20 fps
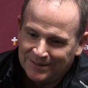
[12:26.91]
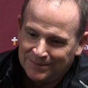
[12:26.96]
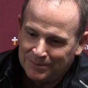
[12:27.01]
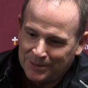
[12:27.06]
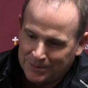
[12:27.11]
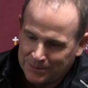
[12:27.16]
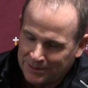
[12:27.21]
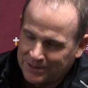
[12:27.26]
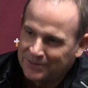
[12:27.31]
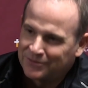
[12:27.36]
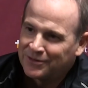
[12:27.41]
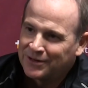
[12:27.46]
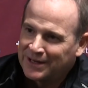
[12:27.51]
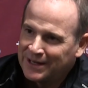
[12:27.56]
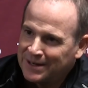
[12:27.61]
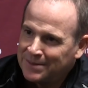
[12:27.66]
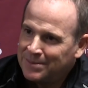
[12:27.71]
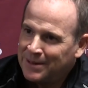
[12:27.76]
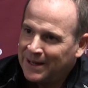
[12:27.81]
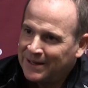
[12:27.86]
people can
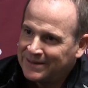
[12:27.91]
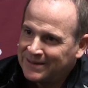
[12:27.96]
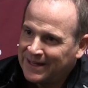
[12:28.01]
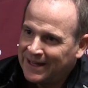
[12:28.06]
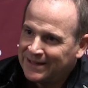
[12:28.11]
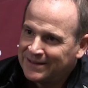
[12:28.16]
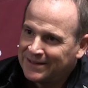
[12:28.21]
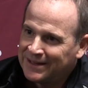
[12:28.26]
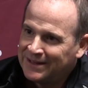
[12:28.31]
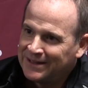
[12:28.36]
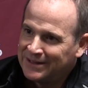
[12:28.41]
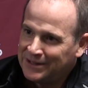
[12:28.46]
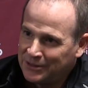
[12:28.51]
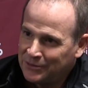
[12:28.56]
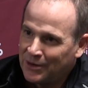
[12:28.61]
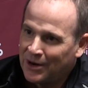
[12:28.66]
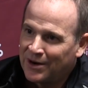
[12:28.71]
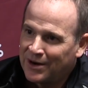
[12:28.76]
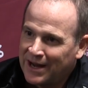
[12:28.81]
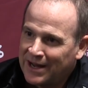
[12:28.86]
forget about that
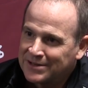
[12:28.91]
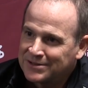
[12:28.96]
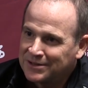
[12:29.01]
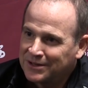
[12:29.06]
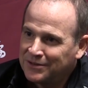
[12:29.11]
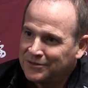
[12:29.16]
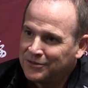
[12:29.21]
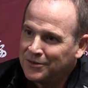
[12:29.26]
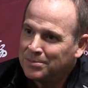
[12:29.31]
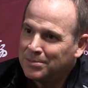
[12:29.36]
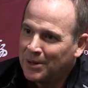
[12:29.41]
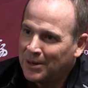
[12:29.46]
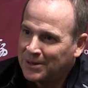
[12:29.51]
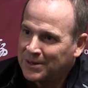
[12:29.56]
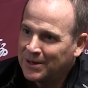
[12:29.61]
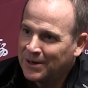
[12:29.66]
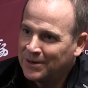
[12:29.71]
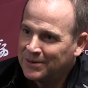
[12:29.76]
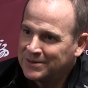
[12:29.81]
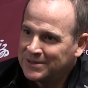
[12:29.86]
you are actually a football
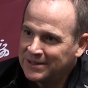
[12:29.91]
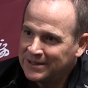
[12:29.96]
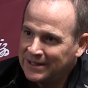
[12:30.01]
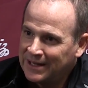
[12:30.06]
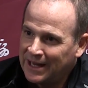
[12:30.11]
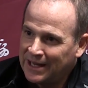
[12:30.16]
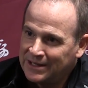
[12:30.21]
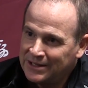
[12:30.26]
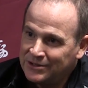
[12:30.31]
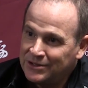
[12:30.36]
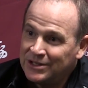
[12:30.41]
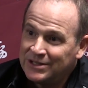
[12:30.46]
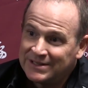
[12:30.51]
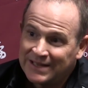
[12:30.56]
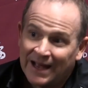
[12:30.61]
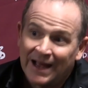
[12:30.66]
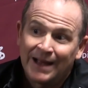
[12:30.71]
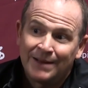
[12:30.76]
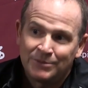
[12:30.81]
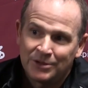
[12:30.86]
coach and you need
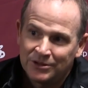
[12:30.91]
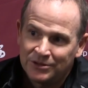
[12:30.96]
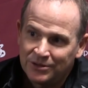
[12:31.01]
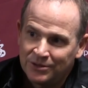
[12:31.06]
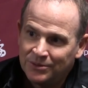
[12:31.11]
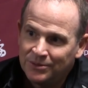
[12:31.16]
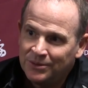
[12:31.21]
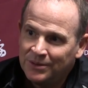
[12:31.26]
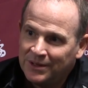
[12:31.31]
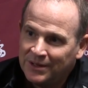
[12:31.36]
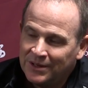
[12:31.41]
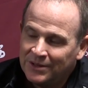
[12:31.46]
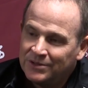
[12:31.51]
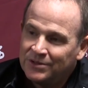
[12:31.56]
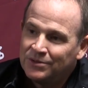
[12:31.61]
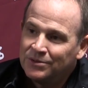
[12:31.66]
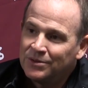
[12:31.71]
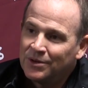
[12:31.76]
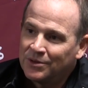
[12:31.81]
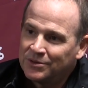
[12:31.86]
time to
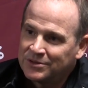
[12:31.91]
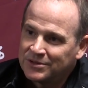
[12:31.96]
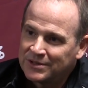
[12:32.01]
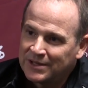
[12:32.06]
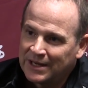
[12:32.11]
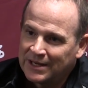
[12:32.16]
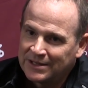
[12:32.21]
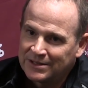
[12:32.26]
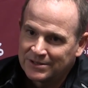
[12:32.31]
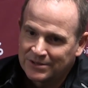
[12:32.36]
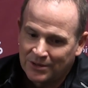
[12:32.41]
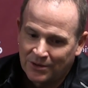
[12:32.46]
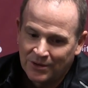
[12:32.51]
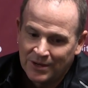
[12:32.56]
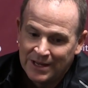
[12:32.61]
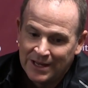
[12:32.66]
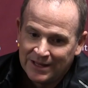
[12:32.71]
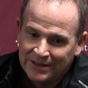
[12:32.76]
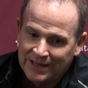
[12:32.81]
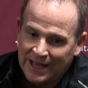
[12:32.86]
do those things. So
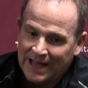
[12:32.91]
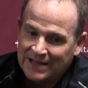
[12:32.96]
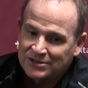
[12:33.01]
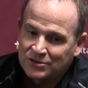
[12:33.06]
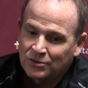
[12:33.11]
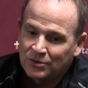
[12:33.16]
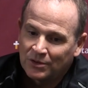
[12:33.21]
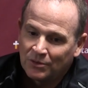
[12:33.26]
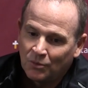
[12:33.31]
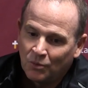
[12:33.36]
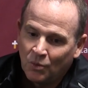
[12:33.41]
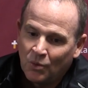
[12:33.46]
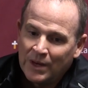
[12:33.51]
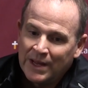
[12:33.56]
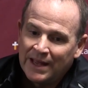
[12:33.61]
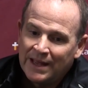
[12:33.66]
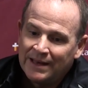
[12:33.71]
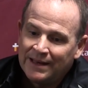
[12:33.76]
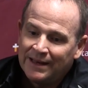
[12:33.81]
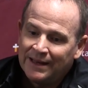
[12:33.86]
that's
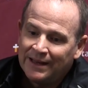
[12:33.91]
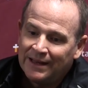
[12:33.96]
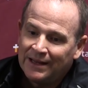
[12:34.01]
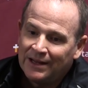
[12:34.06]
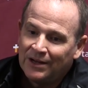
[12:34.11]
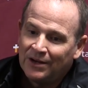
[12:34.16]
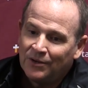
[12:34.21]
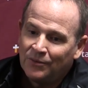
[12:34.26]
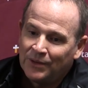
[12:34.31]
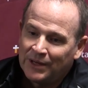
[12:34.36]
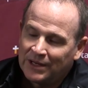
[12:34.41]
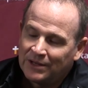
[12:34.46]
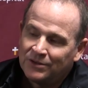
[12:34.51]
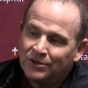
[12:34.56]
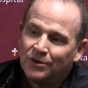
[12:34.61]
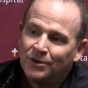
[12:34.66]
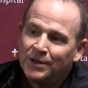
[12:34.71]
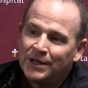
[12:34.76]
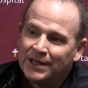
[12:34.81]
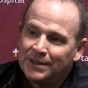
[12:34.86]
when we can
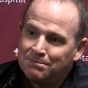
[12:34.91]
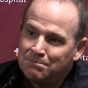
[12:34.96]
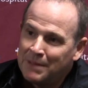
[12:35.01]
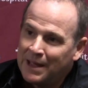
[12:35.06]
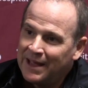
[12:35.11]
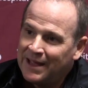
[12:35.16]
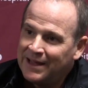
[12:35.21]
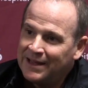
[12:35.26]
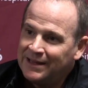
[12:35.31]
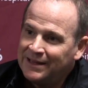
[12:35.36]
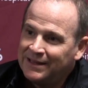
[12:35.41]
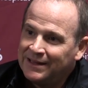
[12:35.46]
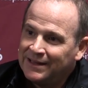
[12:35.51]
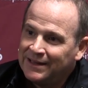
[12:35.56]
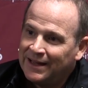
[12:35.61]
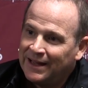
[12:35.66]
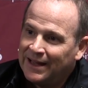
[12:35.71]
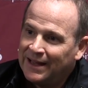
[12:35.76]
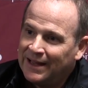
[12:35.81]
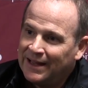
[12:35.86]
do it in May
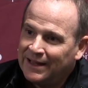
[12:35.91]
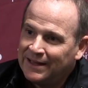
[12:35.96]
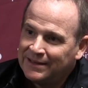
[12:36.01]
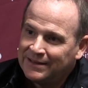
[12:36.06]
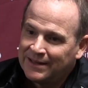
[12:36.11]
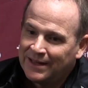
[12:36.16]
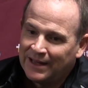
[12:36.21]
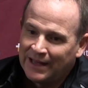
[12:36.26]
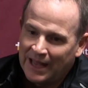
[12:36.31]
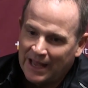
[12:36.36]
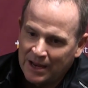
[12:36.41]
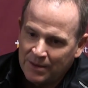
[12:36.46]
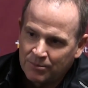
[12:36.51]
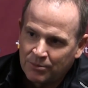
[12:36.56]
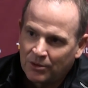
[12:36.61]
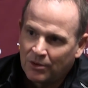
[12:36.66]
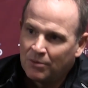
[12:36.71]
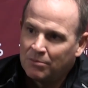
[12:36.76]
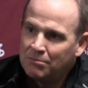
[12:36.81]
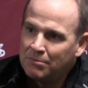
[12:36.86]
and
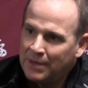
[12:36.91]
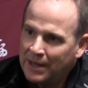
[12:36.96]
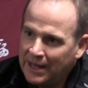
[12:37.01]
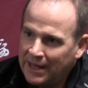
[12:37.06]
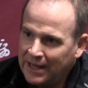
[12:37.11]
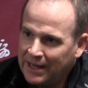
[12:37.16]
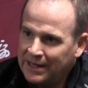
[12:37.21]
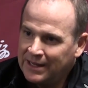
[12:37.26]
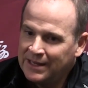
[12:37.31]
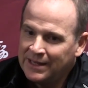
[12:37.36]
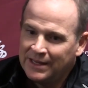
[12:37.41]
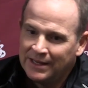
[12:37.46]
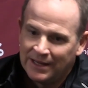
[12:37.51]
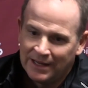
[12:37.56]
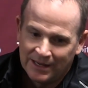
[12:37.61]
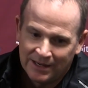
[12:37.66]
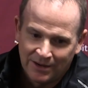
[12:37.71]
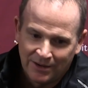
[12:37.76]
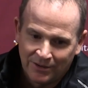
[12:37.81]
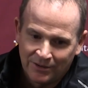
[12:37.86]
April, May,
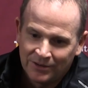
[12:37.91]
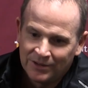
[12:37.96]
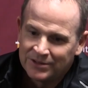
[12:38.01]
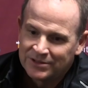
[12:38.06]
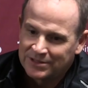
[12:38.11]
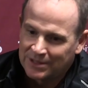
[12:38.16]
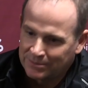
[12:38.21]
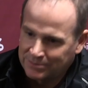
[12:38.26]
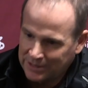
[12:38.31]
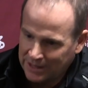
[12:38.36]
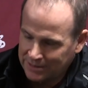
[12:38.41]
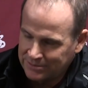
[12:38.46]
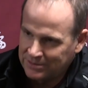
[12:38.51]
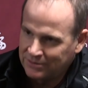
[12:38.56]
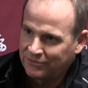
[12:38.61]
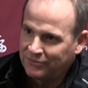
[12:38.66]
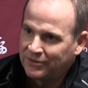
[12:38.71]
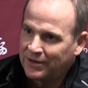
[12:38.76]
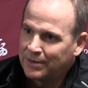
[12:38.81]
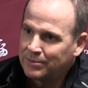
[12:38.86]
you know, sometimes
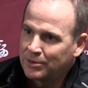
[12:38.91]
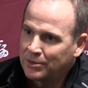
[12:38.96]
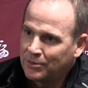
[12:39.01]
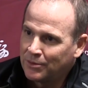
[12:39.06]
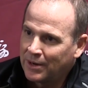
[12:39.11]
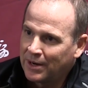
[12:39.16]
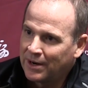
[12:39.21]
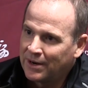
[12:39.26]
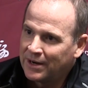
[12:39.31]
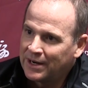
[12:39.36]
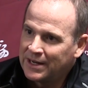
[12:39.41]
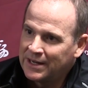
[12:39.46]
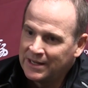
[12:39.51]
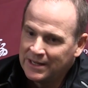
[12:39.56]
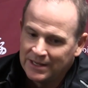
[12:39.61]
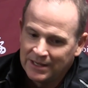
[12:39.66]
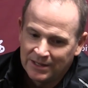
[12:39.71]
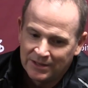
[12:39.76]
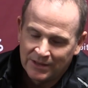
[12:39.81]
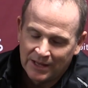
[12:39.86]
in
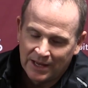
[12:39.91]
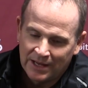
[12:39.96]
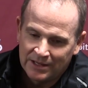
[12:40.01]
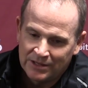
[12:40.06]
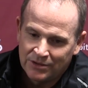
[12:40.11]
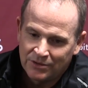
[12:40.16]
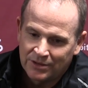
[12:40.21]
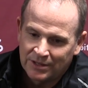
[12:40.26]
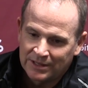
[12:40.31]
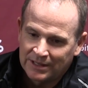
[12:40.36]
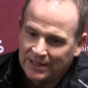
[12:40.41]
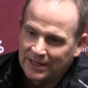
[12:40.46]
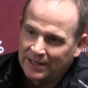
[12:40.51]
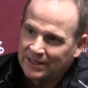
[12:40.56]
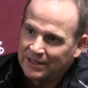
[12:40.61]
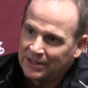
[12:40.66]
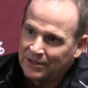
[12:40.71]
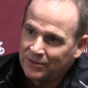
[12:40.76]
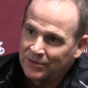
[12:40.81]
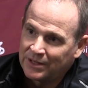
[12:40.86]
February, that you
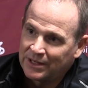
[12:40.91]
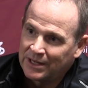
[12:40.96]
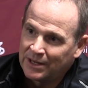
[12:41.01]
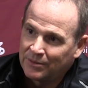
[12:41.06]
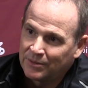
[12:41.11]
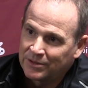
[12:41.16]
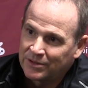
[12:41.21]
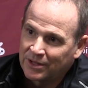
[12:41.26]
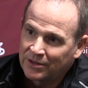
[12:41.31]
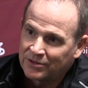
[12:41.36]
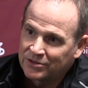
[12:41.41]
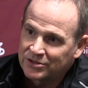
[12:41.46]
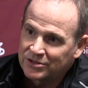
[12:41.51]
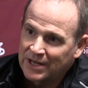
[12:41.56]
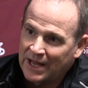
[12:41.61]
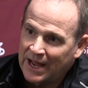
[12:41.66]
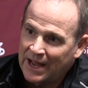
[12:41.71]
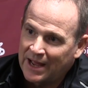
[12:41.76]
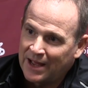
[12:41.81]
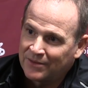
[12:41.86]
can get with other
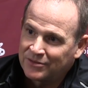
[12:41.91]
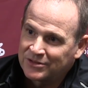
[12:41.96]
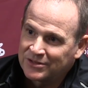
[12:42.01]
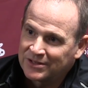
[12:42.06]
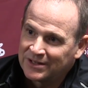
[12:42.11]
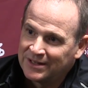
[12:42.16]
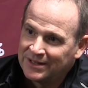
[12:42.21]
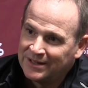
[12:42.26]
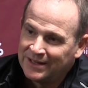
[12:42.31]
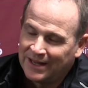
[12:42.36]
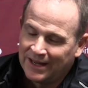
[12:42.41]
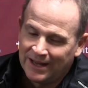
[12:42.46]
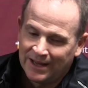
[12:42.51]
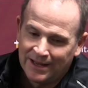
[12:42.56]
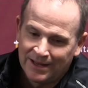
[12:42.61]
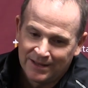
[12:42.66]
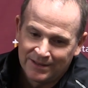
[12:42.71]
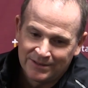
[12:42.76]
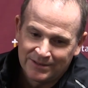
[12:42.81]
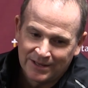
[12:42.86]
staffs
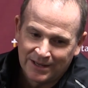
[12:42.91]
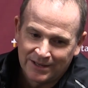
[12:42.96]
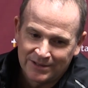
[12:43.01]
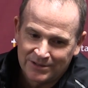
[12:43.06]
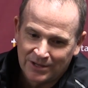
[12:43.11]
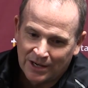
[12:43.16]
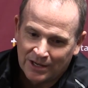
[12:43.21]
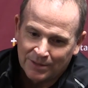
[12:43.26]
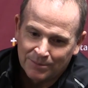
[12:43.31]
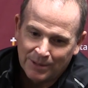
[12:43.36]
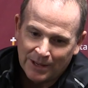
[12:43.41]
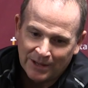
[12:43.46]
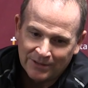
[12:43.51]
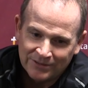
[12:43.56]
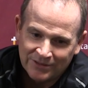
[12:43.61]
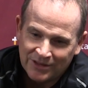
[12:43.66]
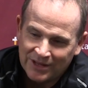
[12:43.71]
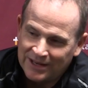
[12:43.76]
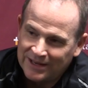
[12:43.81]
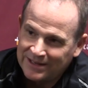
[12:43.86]
and talk about
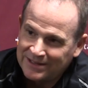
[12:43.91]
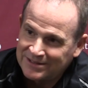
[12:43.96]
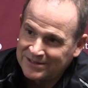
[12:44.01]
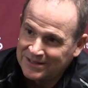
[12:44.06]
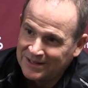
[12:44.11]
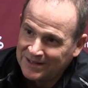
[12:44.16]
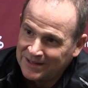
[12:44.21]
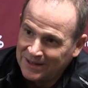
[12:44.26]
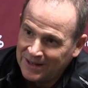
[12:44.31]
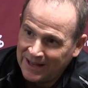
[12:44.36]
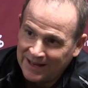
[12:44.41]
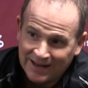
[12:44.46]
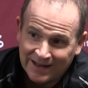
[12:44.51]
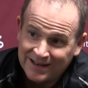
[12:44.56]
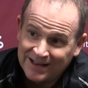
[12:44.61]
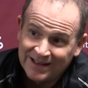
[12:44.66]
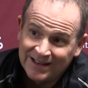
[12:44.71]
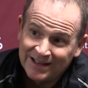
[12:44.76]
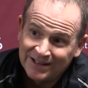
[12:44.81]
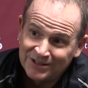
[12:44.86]
things. And I
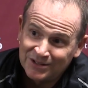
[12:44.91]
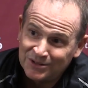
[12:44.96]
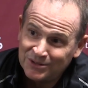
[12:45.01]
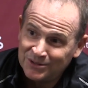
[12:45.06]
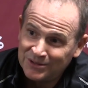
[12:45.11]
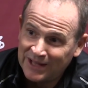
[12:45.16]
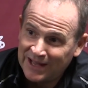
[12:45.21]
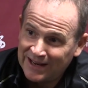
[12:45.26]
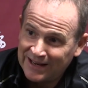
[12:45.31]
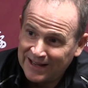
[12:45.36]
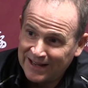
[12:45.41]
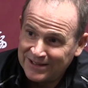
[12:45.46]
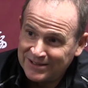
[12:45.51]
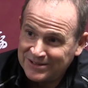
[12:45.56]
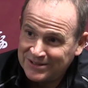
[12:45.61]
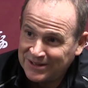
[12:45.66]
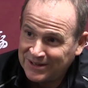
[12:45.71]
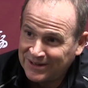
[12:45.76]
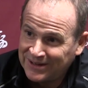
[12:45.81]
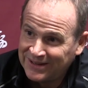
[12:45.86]
didn't get to do that last
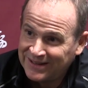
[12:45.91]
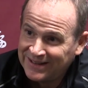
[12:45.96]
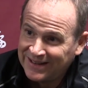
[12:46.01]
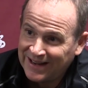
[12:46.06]
year.